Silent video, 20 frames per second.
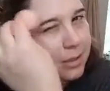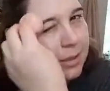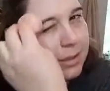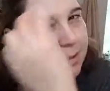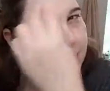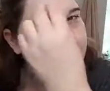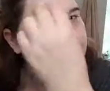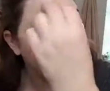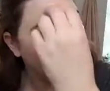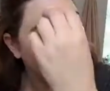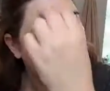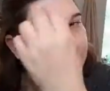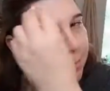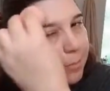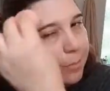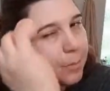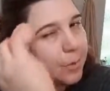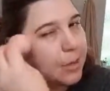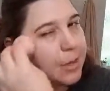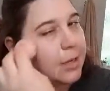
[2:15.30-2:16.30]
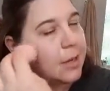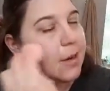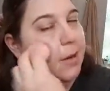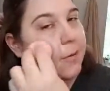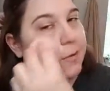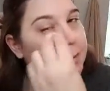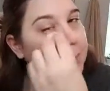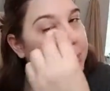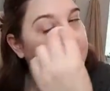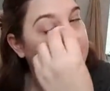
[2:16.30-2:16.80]
use, so I'm pretty
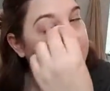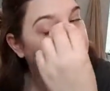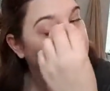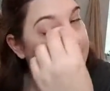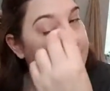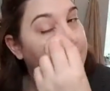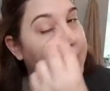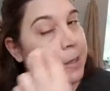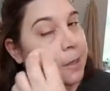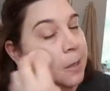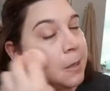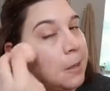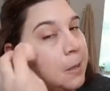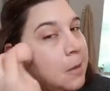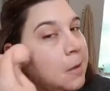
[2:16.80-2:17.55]
comfortable with it.